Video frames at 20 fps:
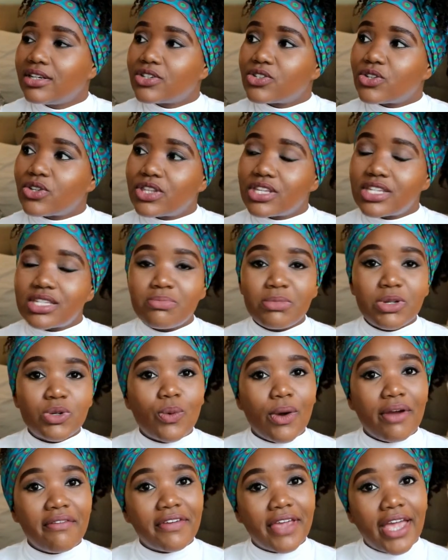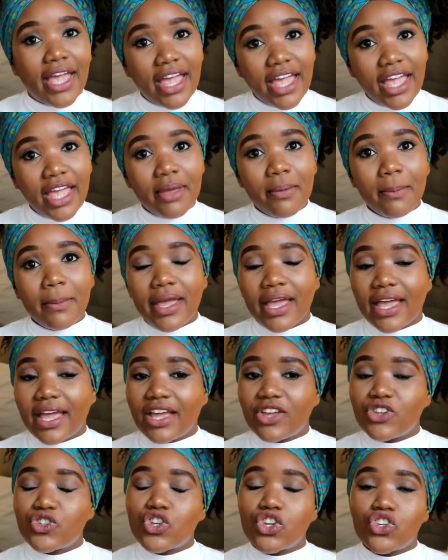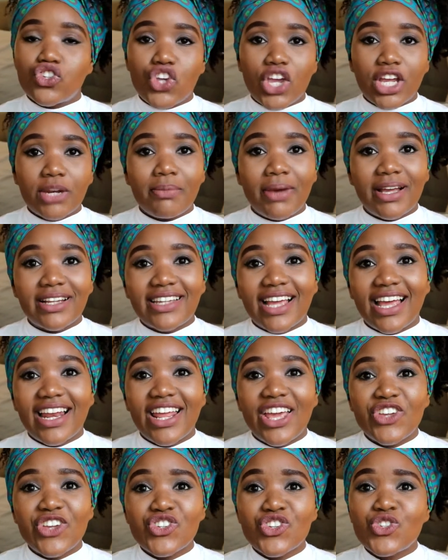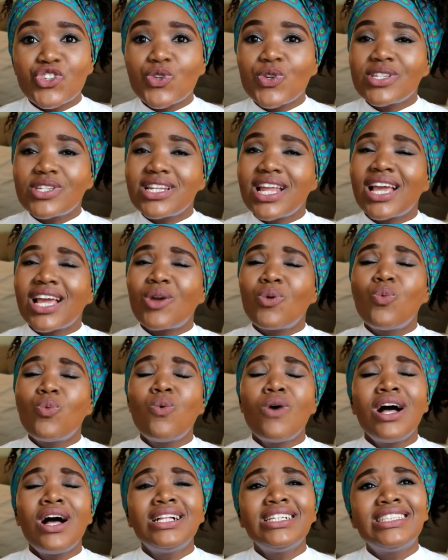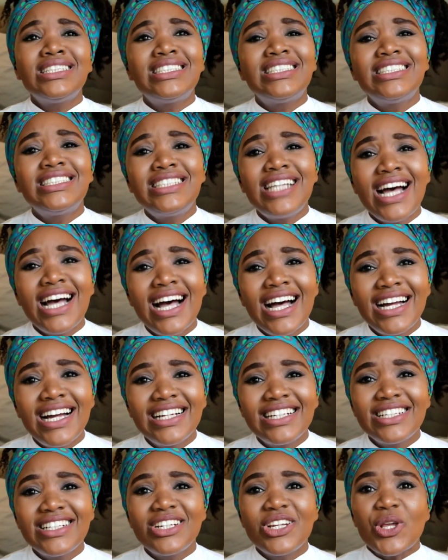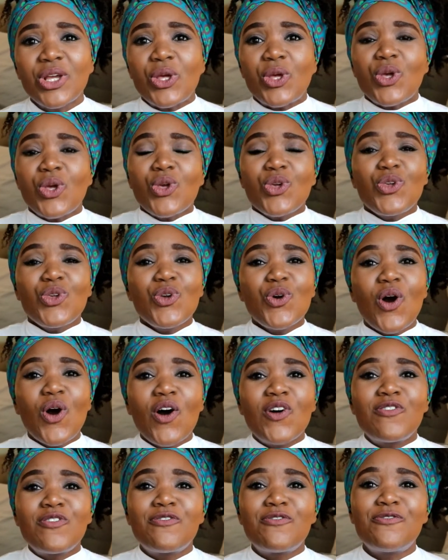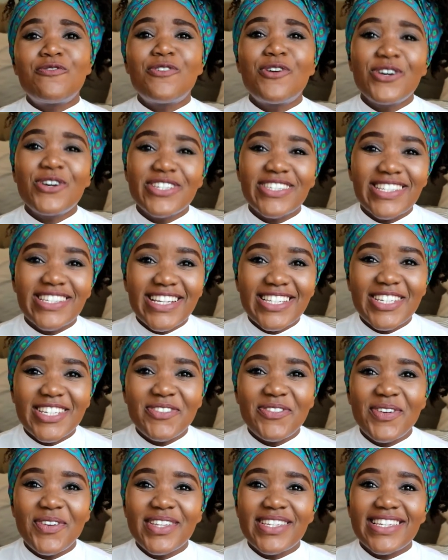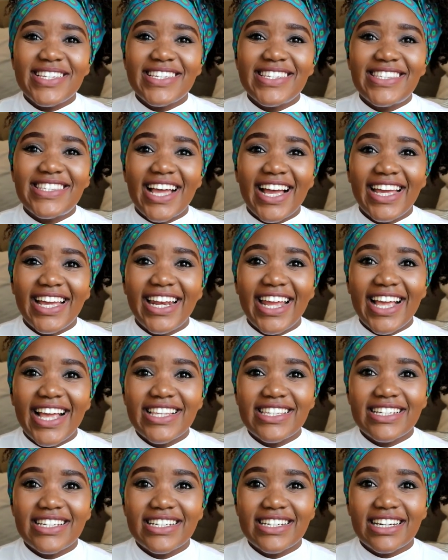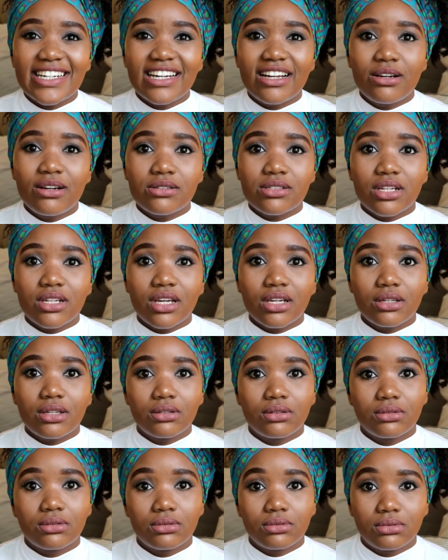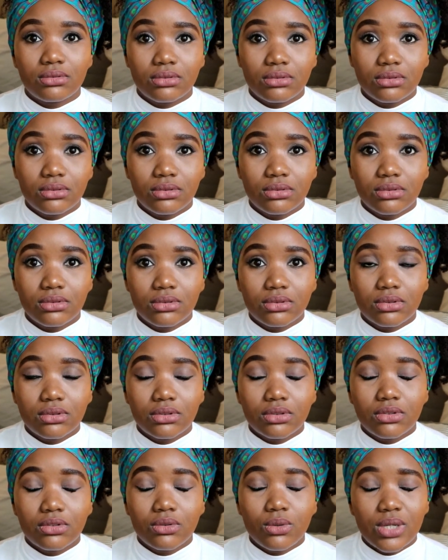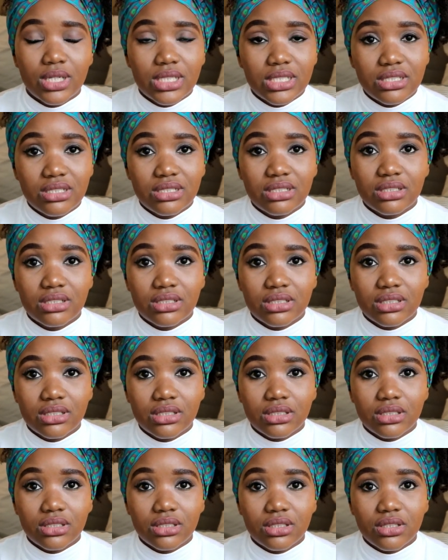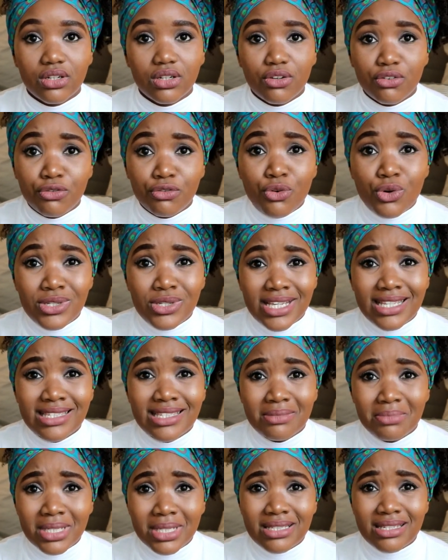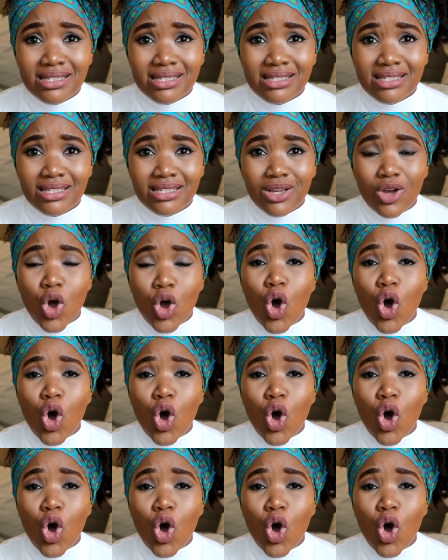So this midwife came and she checked my dilation. She was like, well done, you are 4 centimeters dilated. And I was like, what? 4 centimeters?